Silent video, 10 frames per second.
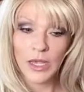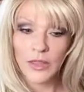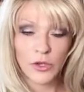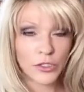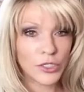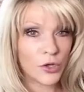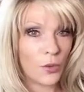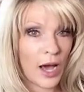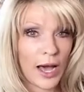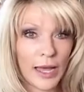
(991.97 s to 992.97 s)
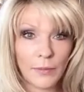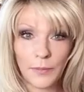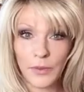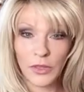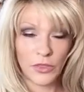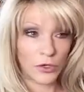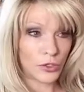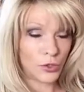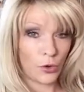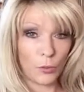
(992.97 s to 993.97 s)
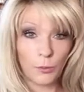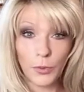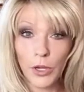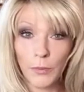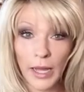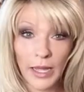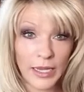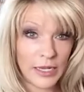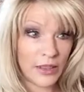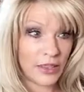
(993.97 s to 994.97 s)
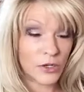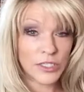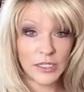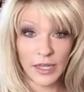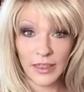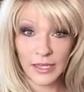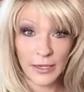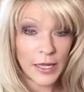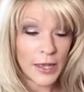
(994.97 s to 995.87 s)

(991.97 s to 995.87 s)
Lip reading: There's no hype. There's no book buying. There's nothing.